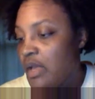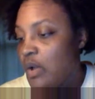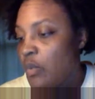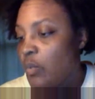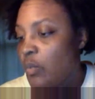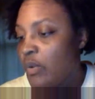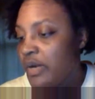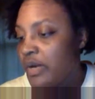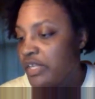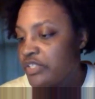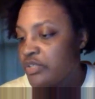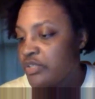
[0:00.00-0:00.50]

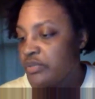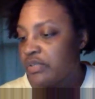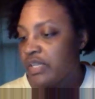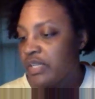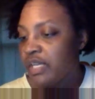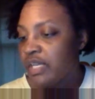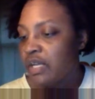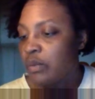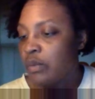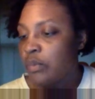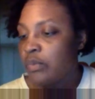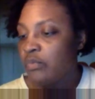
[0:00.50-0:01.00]
What did you
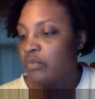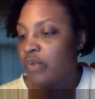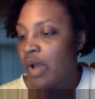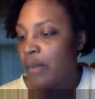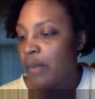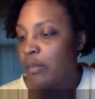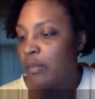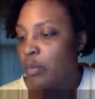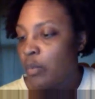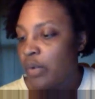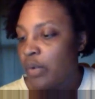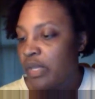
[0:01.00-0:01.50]
think of when
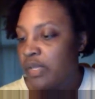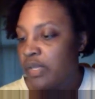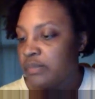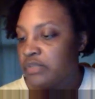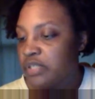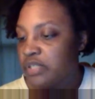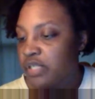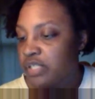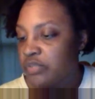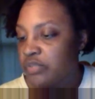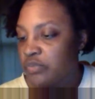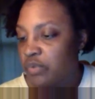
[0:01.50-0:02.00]
Robin Williams
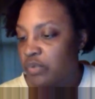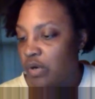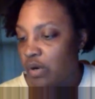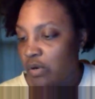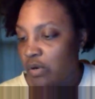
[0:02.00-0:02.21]
took his